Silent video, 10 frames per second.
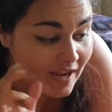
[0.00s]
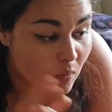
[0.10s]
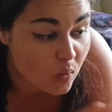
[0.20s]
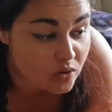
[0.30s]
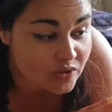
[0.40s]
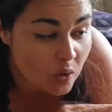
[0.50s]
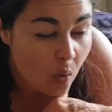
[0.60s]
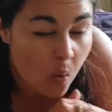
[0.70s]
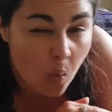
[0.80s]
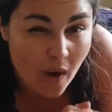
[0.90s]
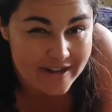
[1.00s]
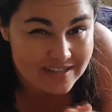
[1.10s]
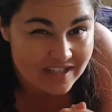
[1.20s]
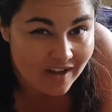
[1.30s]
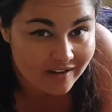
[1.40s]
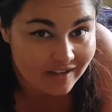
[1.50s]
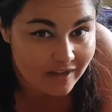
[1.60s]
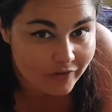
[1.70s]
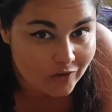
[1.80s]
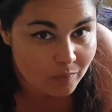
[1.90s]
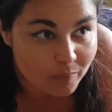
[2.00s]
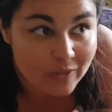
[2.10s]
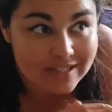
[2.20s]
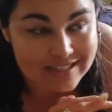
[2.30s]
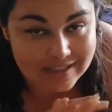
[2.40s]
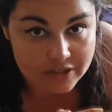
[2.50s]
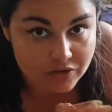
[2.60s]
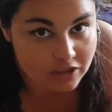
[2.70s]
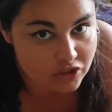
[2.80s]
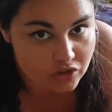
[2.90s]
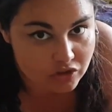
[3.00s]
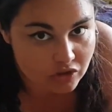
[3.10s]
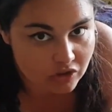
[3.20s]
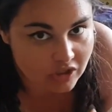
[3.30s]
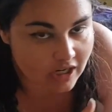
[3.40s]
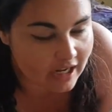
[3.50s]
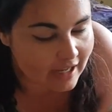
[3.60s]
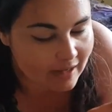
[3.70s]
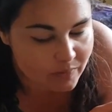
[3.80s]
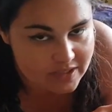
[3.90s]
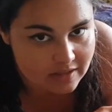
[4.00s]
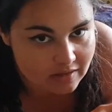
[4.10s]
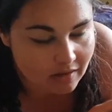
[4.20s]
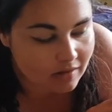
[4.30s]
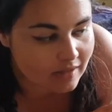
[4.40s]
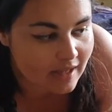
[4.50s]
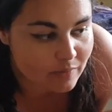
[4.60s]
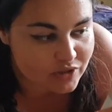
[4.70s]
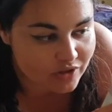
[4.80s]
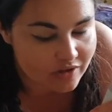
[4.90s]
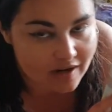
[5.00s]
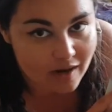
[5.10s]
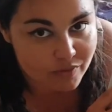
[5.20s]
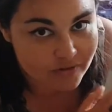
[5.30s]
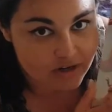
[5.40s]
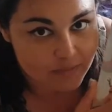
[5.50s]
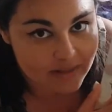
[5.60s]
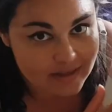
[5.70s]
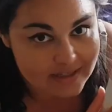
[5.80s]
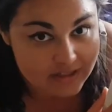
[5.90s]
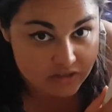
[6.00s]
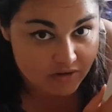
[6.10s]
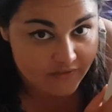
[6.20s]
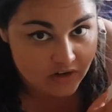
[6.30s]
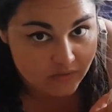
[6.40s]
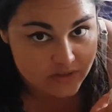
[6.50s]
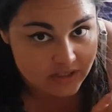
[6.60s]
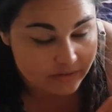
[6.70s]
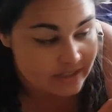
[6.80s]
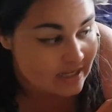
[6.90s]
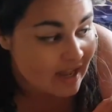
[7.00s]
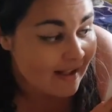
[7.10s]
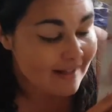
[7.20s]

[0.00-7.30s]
It wasn't quite saga level, but it's literally just under. It was good. I would recommend this as a graphic novel series.